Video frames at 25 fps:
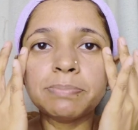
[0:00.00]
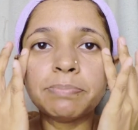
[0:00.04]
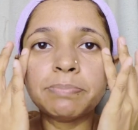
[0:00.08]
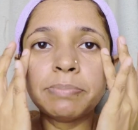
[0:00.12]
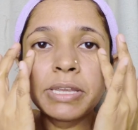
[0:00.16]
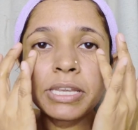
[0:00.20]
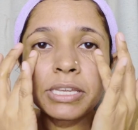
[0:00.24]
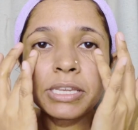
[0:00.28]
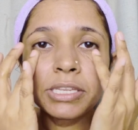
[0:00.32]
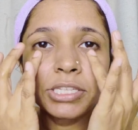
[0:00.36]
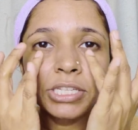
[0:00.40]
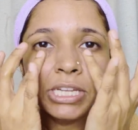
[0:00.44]

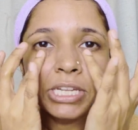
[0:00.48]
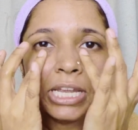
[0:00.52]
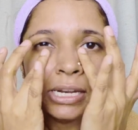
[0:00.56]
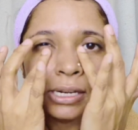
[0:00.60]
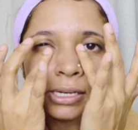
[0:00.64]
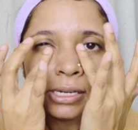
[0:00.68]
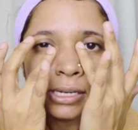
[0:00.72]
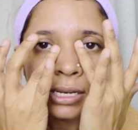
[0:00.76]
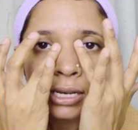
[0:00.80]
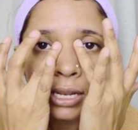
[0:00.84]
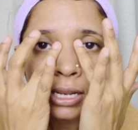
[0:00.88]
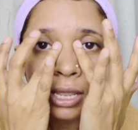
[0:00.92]
be
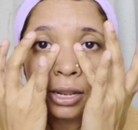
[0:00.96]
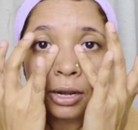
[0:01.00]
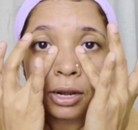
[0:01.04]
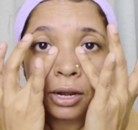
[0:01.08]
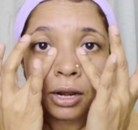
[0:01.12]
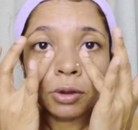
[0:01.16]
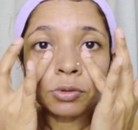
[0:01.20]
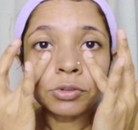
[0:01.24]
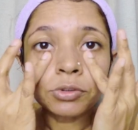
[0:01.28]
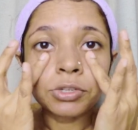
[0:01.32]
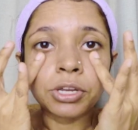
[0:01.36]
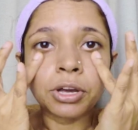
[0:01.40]
gentle
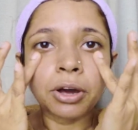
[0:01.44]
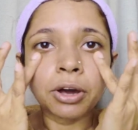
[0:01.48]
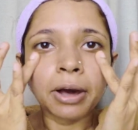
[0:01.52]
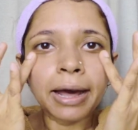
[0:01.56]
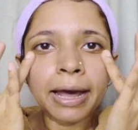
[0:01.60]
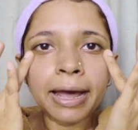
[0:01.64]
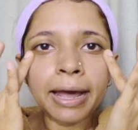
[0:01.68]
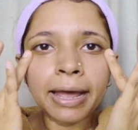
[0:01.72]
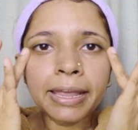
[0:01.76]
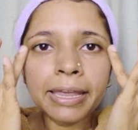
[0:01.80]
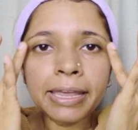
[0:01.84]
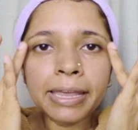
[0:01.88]
around your
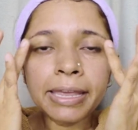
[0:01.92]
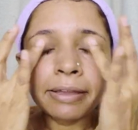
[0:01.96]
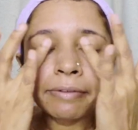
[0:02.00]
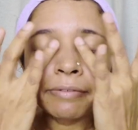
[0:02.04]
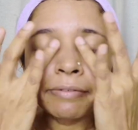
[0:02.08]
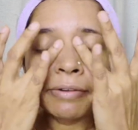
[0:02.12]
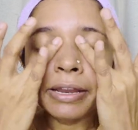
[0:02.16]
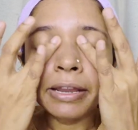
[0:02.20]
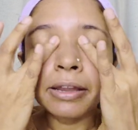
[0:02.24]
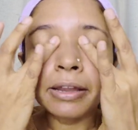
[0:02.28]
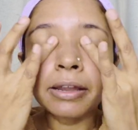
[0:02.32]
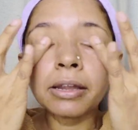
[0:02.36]
eye
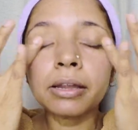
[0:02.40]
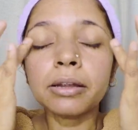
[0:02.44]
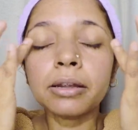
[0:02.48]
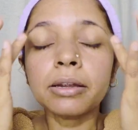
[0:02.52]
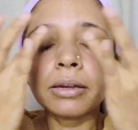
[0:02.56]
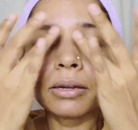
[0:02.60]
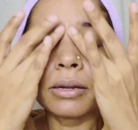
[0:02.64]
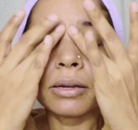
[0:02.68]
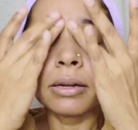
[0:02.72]
area.